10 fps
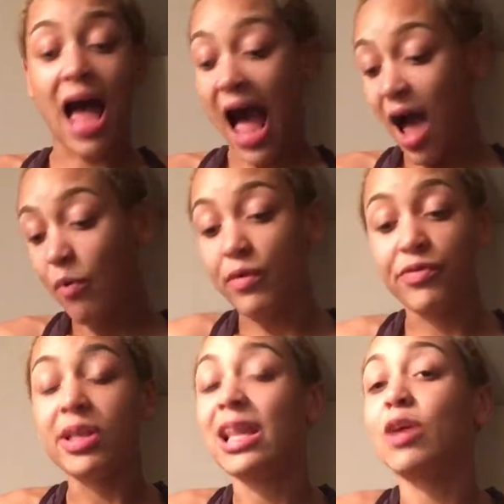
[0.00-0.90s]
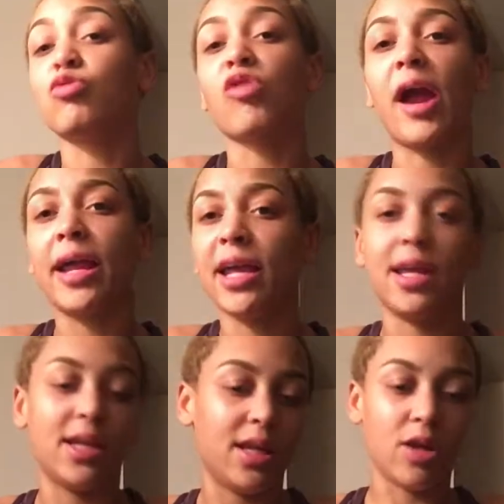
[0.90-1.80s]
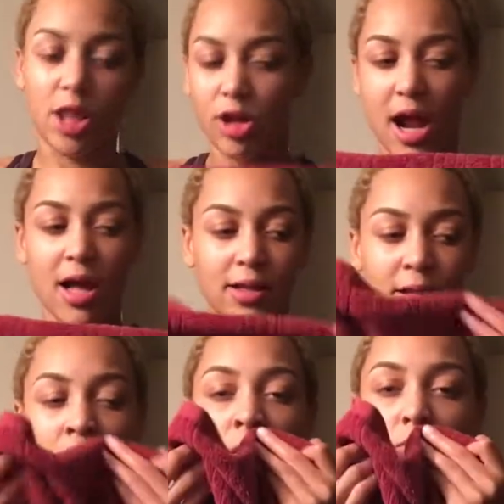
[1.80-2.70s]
I would fit like right in their alley.